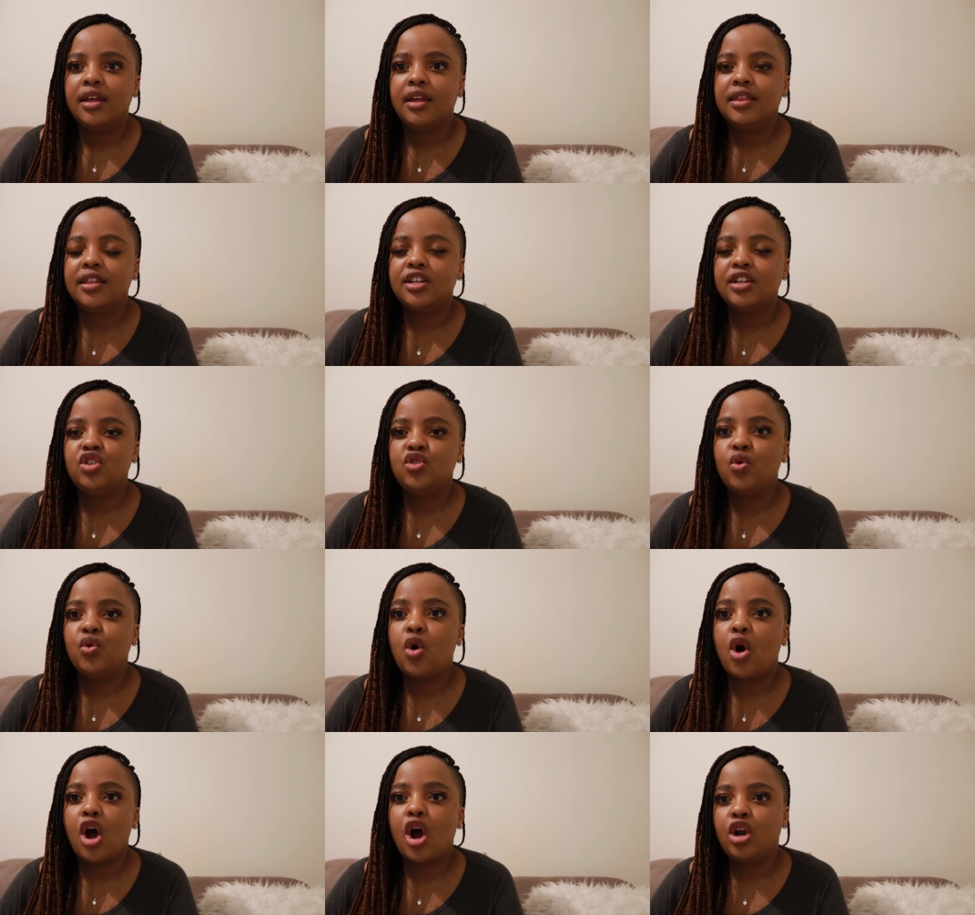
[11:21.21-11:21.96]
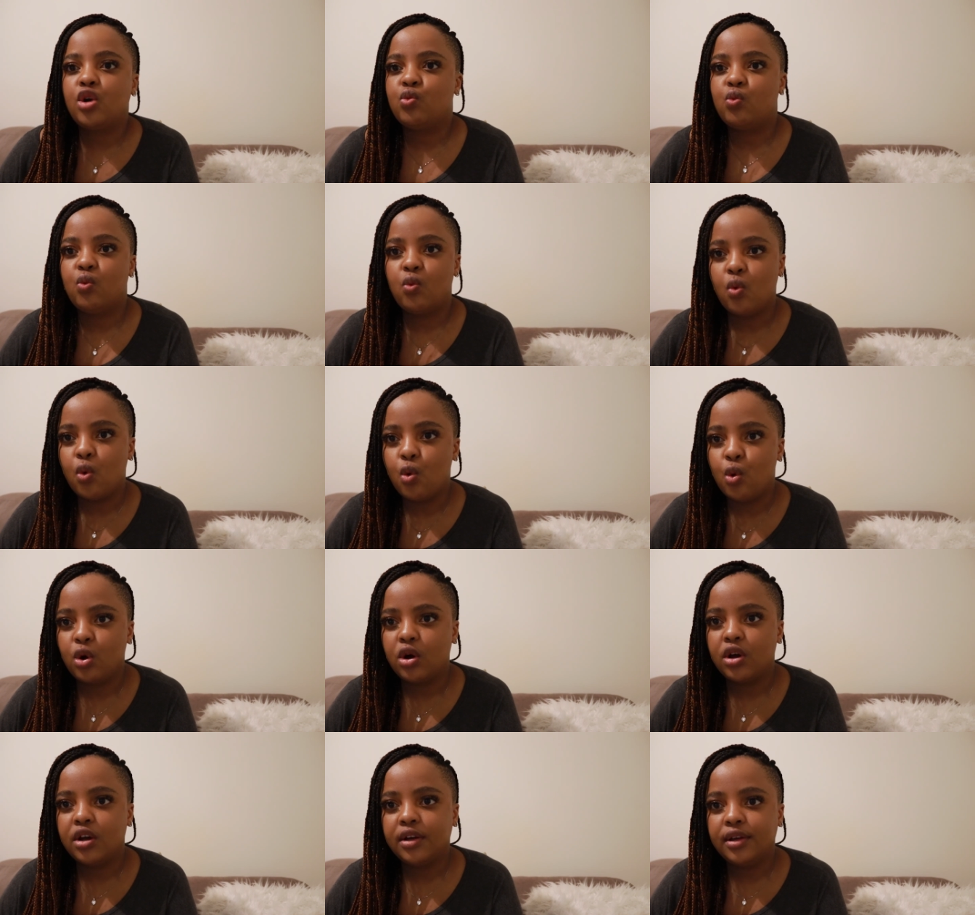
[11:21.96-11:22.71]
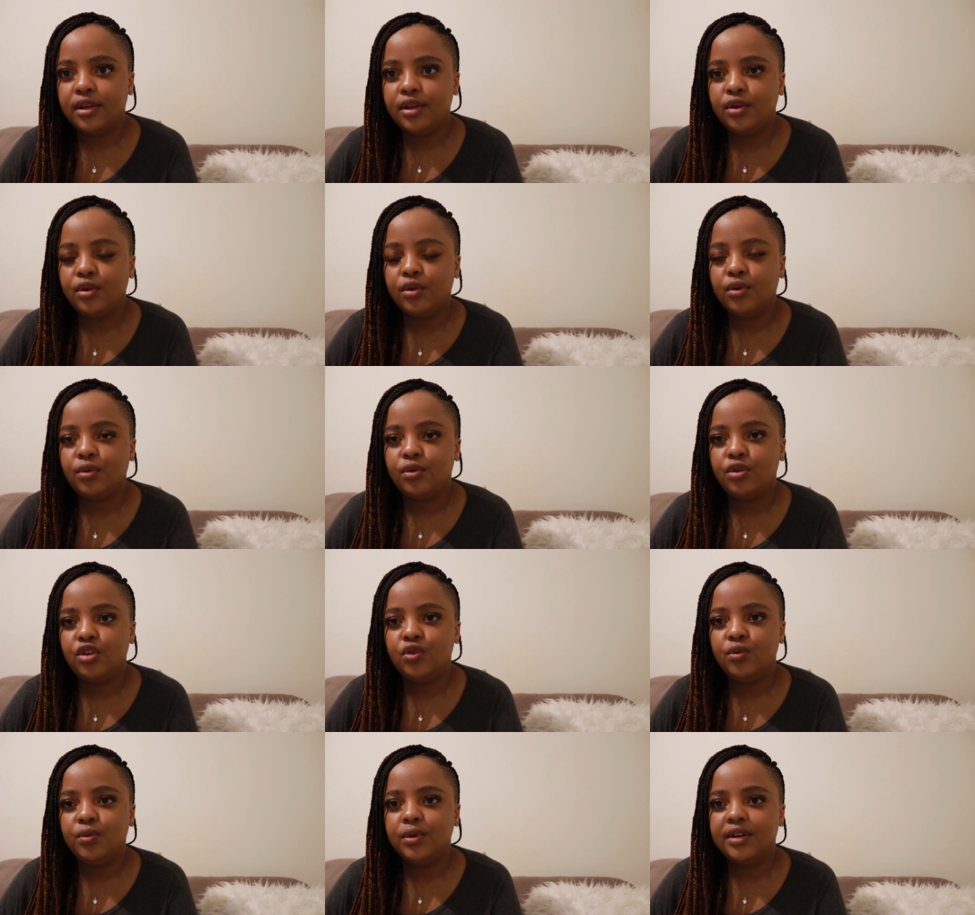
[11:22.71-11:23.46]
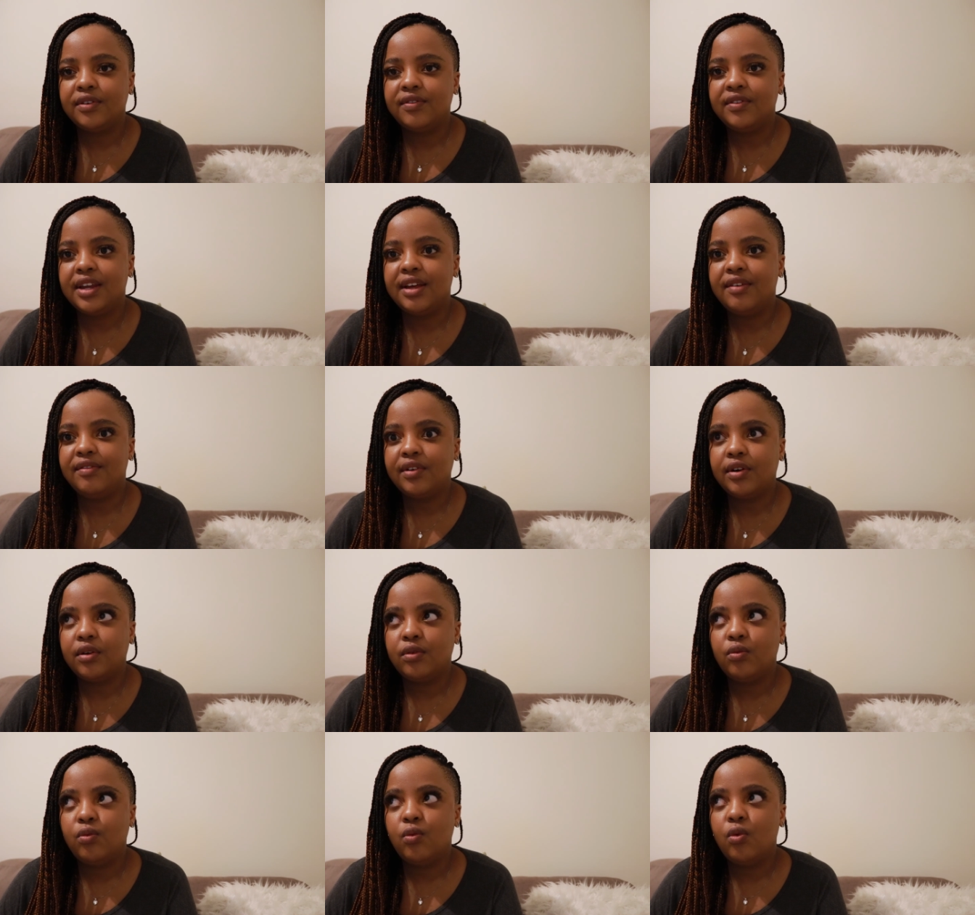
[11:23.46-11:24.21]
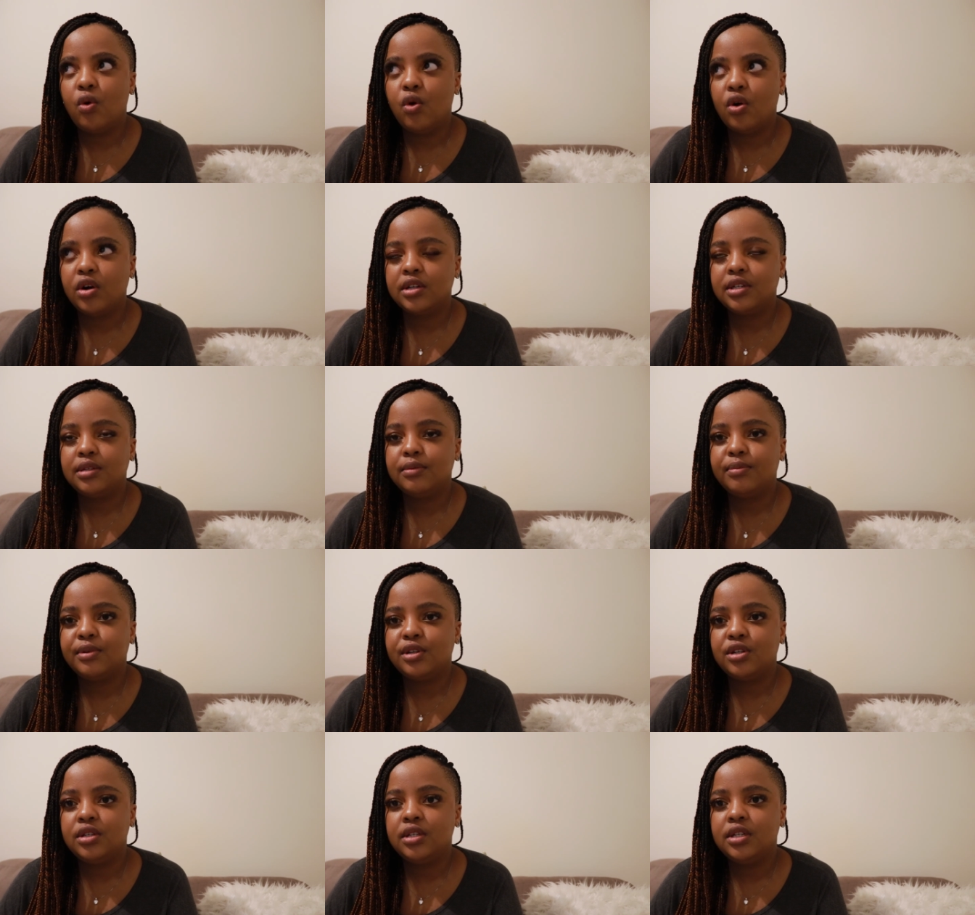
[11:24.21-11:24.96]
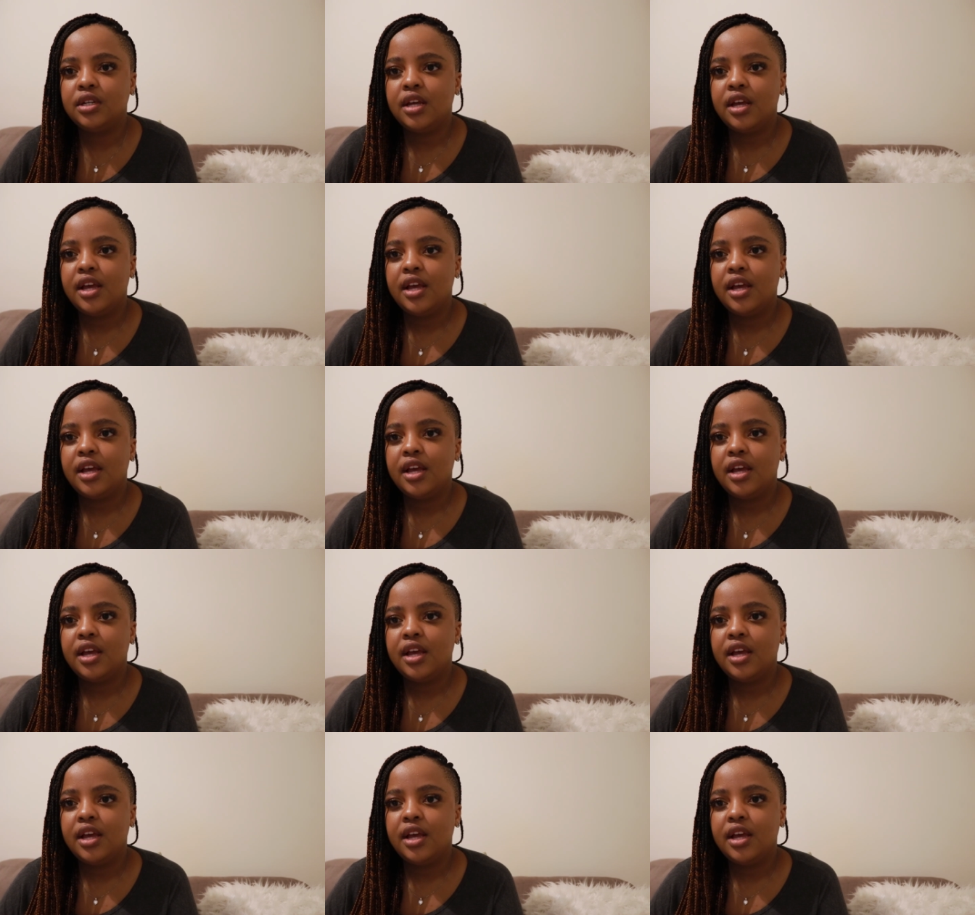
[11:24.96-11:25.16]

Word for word: that you can't walk, you know, you would have never walked. But